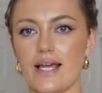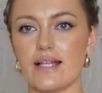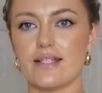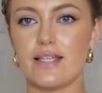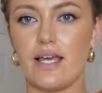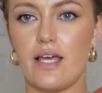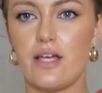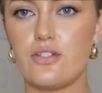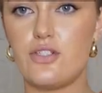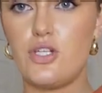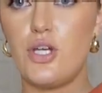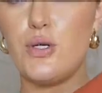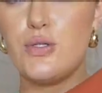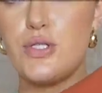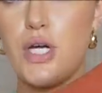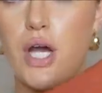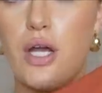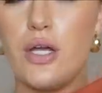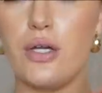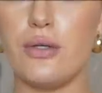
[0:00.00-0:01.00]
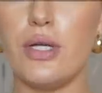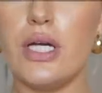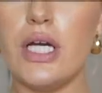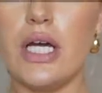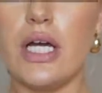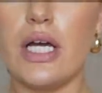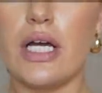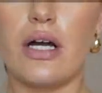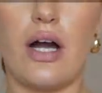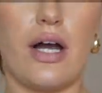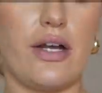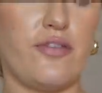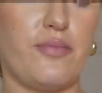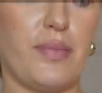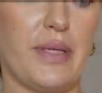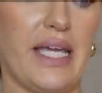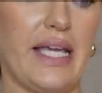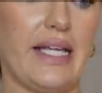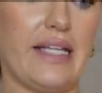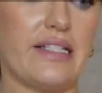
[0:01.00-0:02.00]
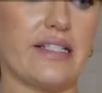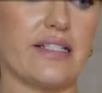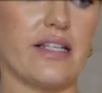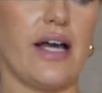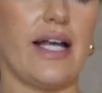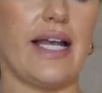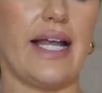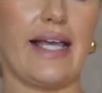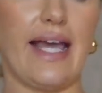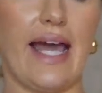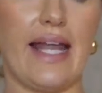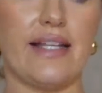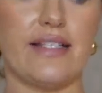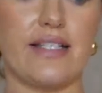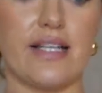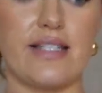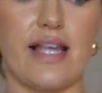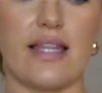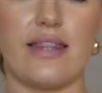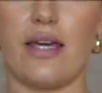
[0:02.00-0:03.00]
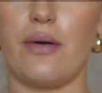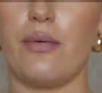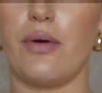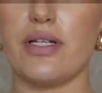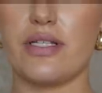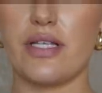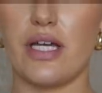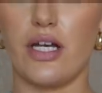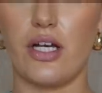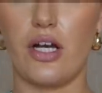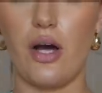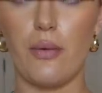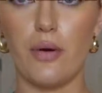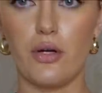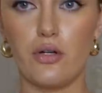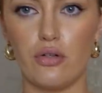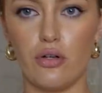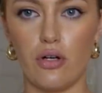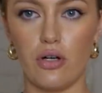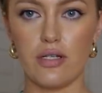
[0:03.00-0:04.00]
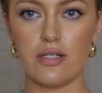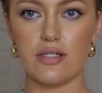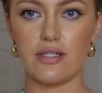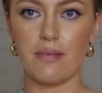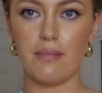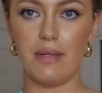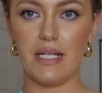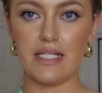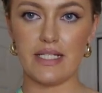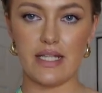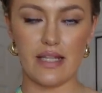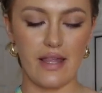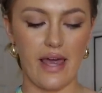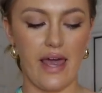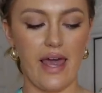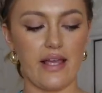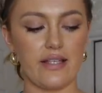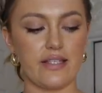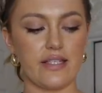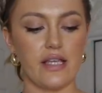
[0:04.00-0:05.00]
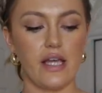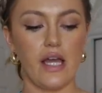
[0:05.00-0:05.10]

It's like a two-tone kind of bikini design. Again, it does that thing where it's going to go across, similar to this.